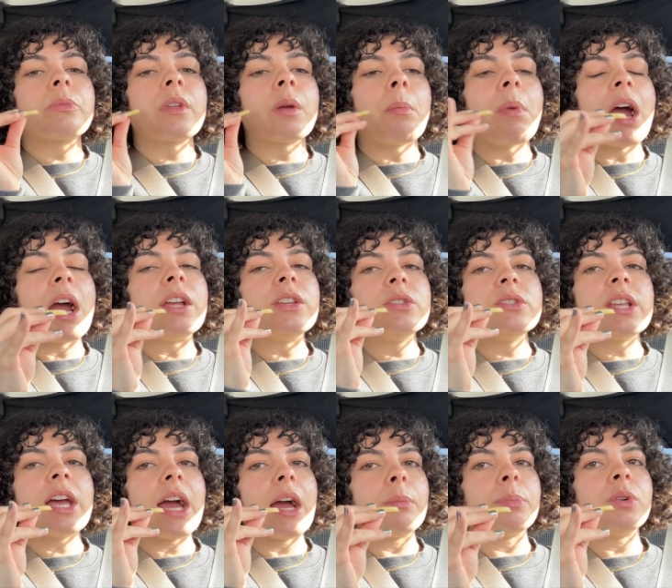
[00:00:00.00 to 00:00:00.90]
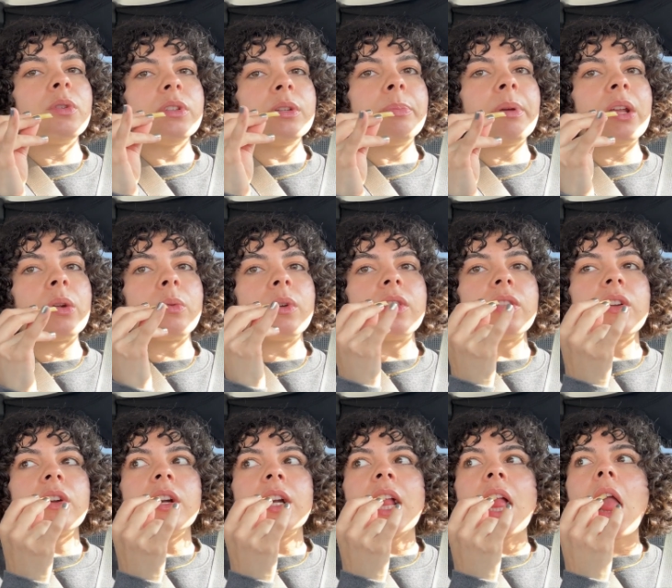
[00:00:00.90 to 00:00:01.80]
But I used the app and only paid one
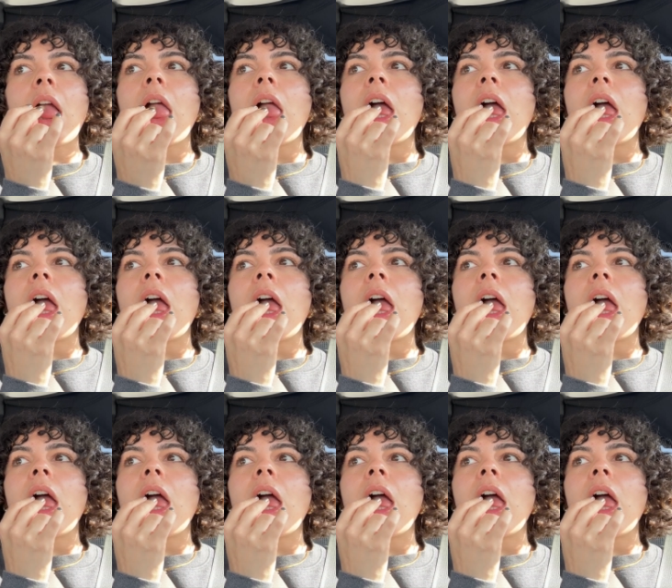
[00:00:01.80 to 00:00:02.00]
thirty.